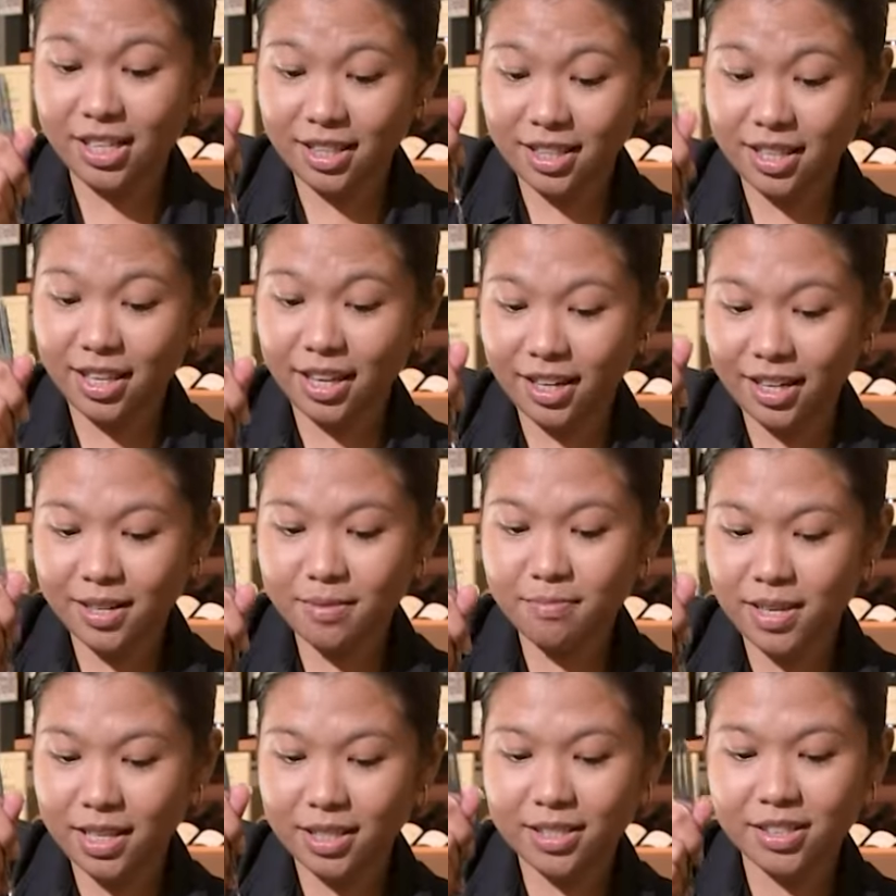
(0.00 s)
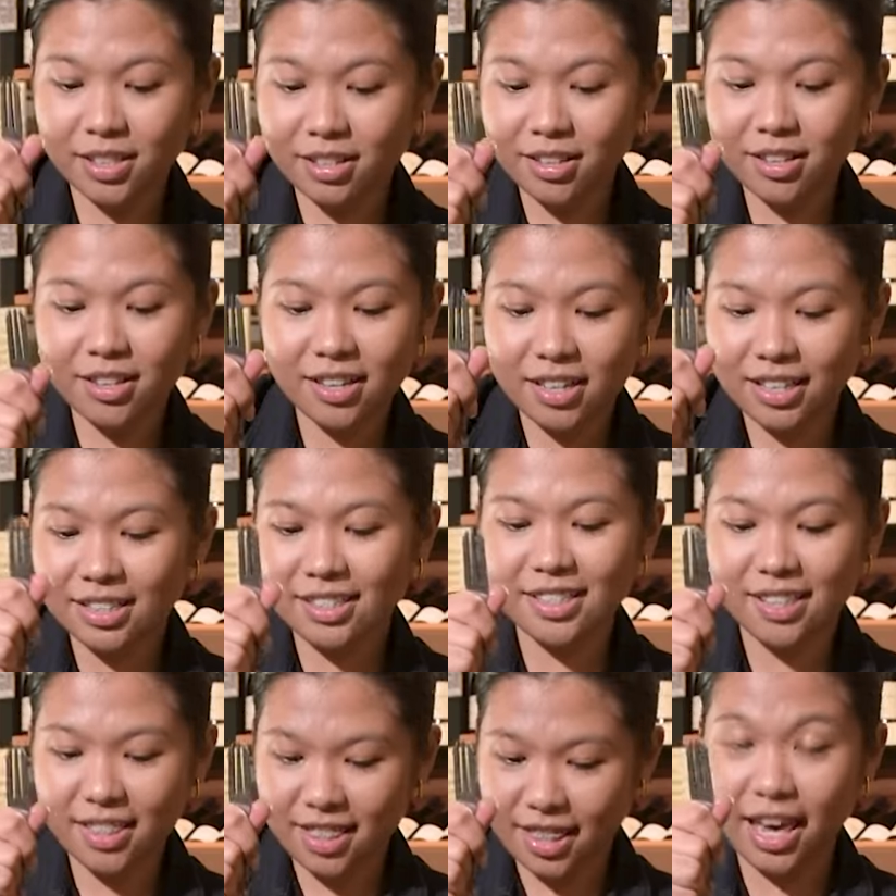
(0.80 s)
in there. Make sure
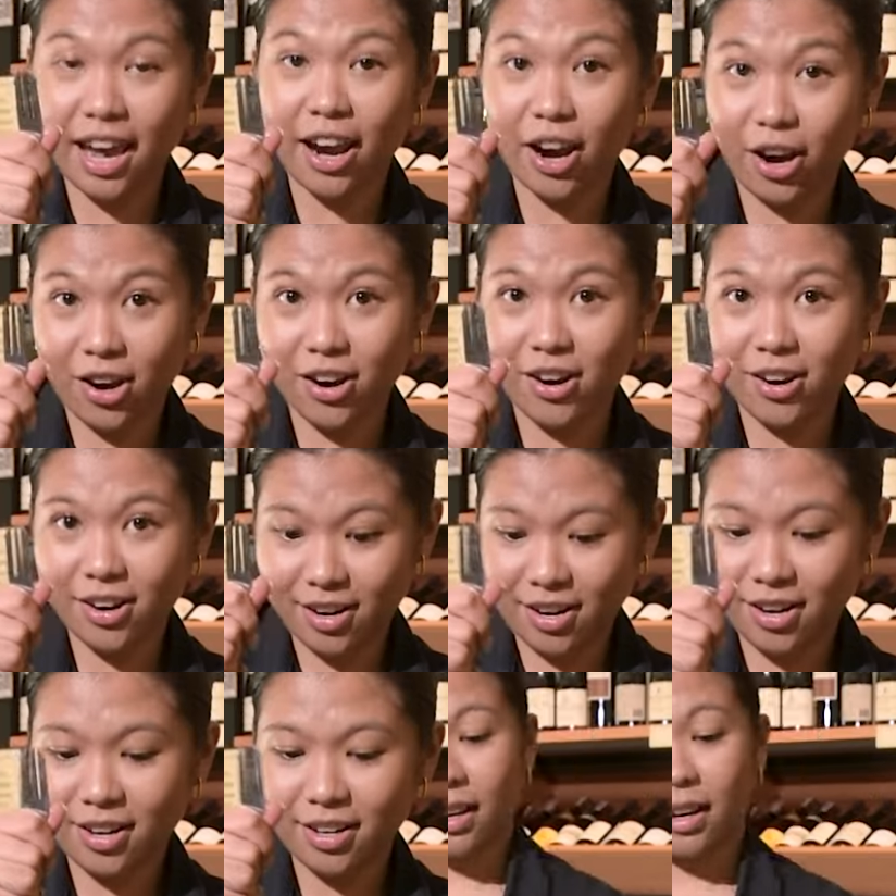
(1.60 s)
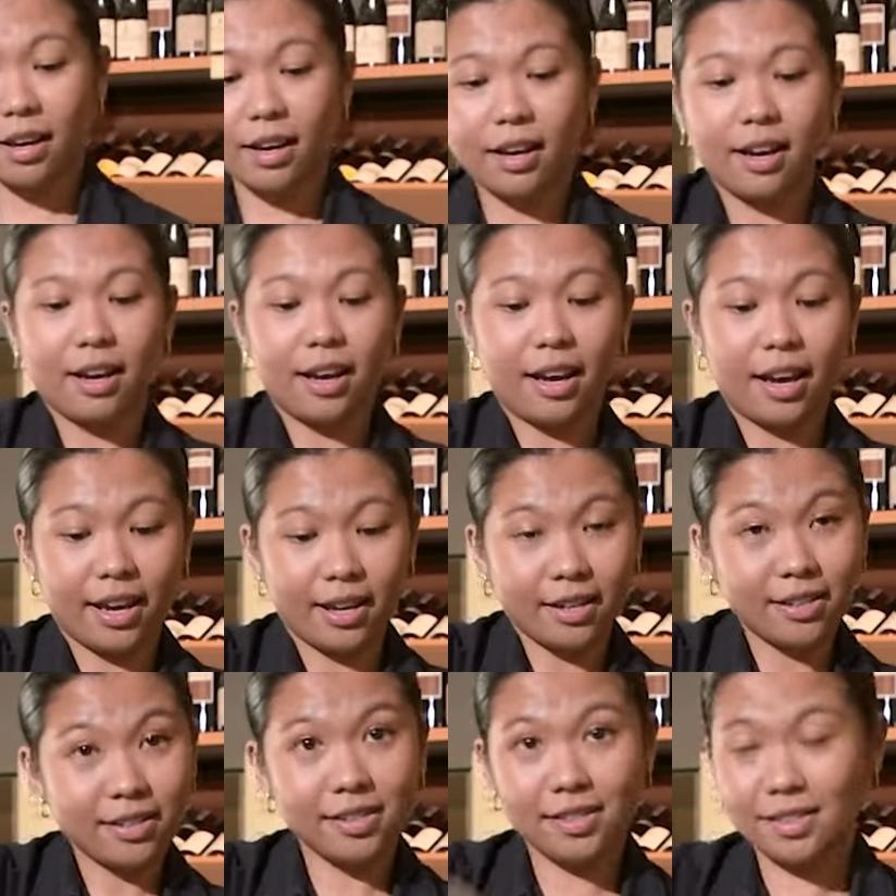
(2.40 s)
it's there.
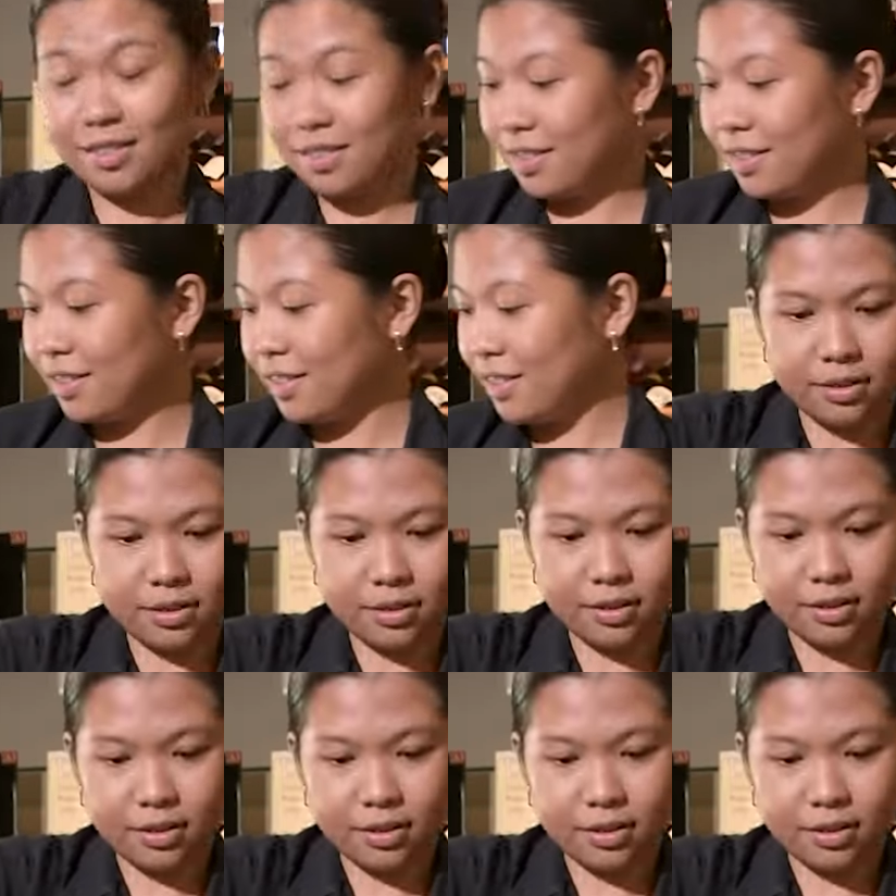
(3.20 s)
Ice.